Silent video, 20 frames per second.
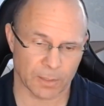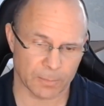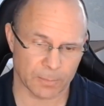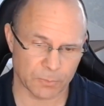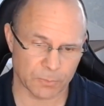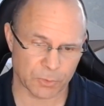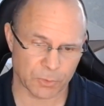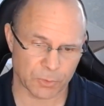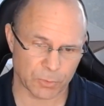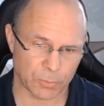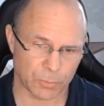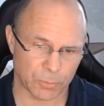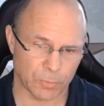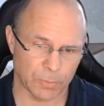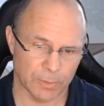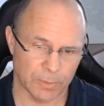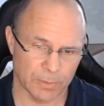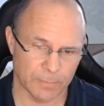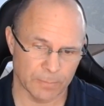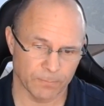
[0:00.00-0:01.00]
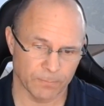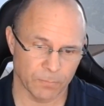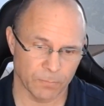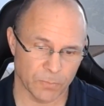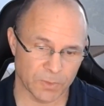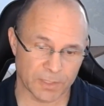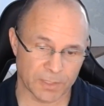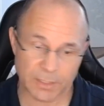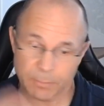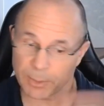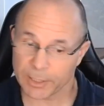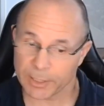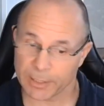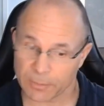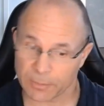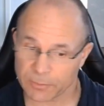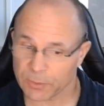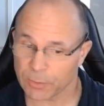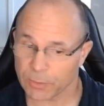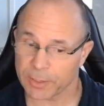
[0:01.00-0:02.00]
So does anybody
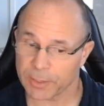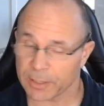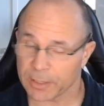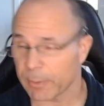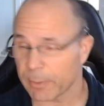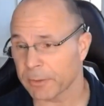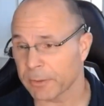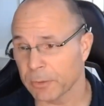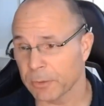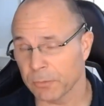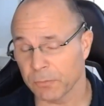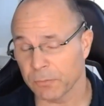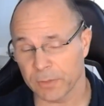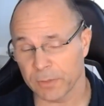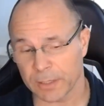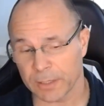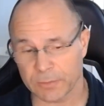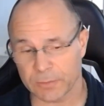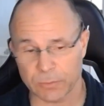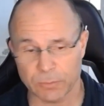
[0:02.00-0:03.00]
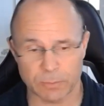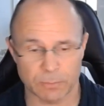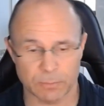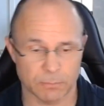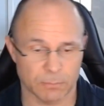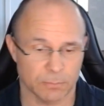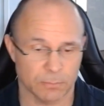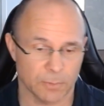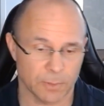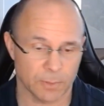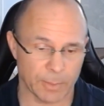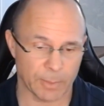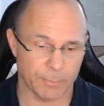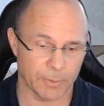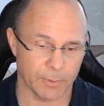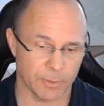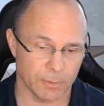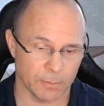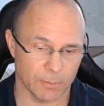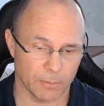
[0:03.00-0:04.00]
else know anything about the new VA tool?
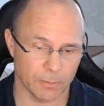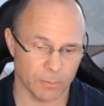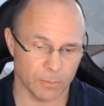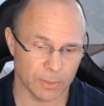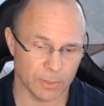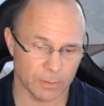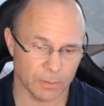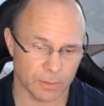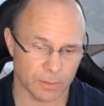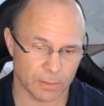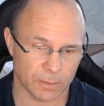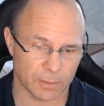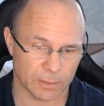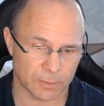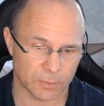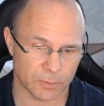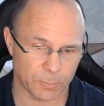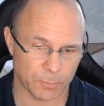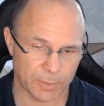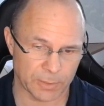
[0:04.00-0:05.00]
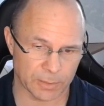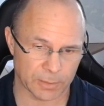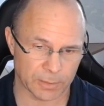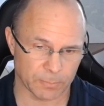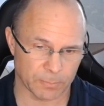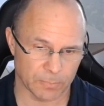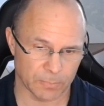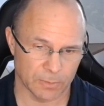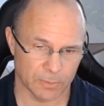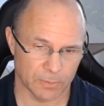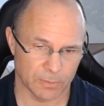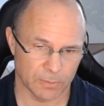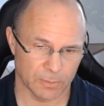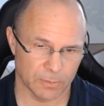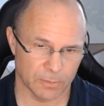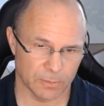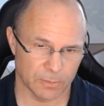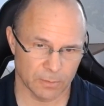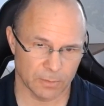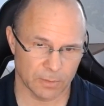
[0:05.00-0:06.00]
Maybe you can speak up
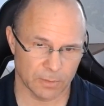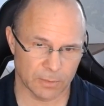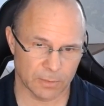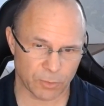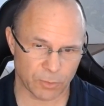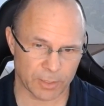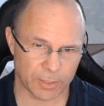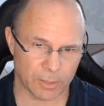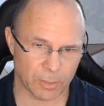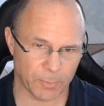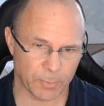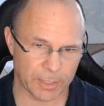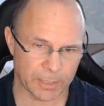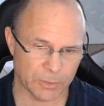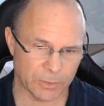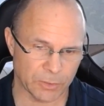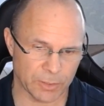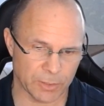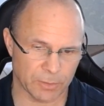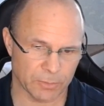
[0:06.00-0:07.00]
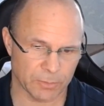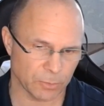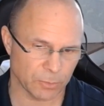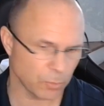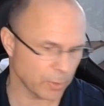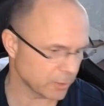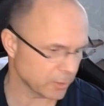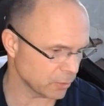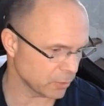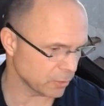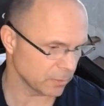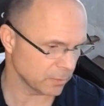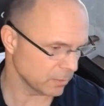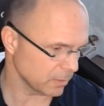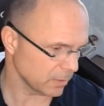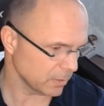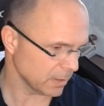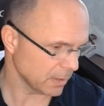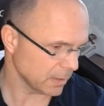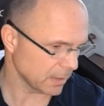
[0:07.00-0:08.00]
and try to help Angie on her question.
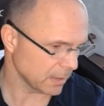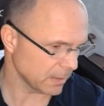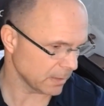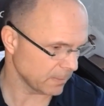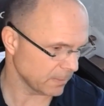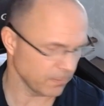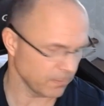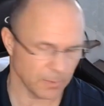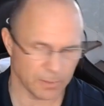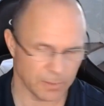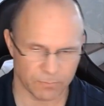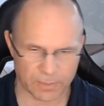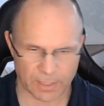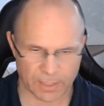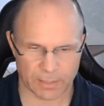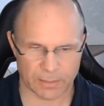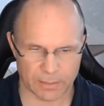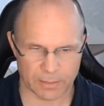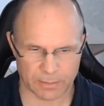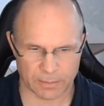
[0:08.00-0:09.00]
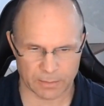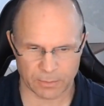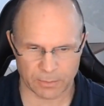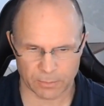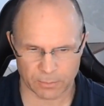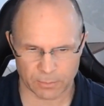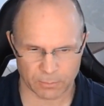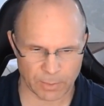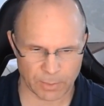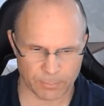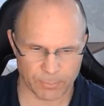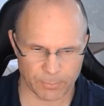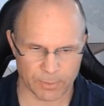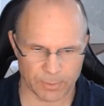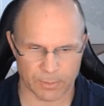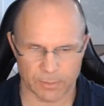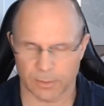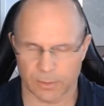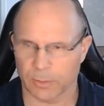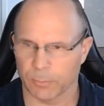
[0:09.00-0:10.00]
If not in here, maybe
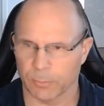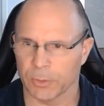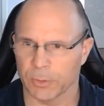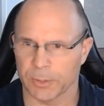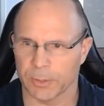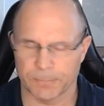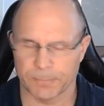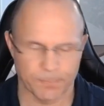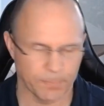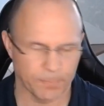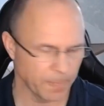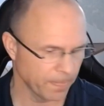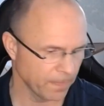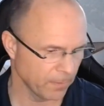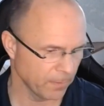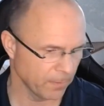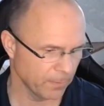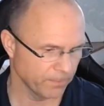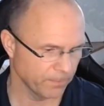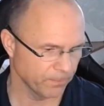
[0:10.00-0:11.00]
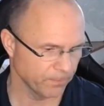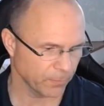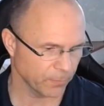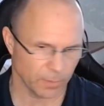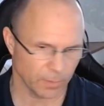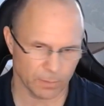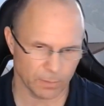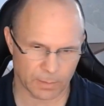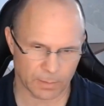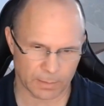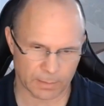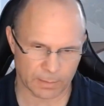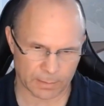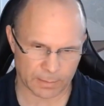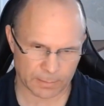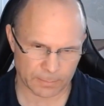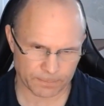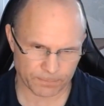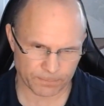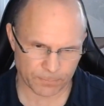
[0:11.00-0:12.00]
in the community.
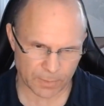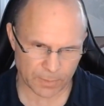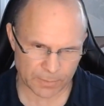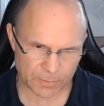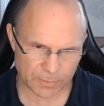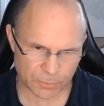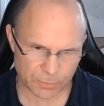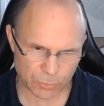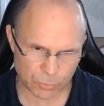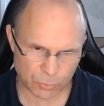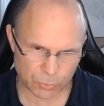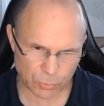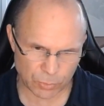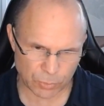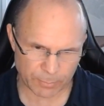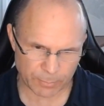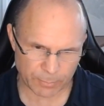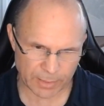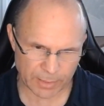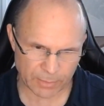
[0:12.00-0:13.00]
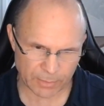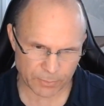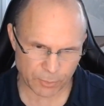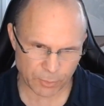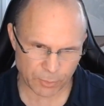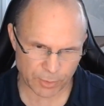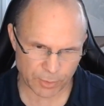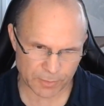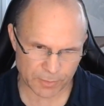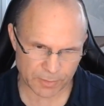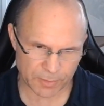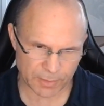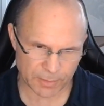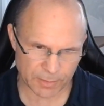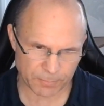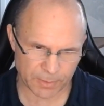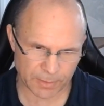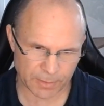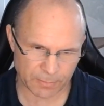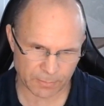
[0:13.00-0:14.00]
It's a new tool coming out with the GSE
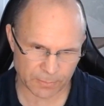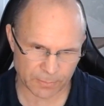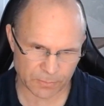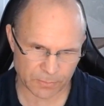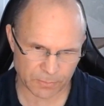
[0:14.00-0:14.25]
update this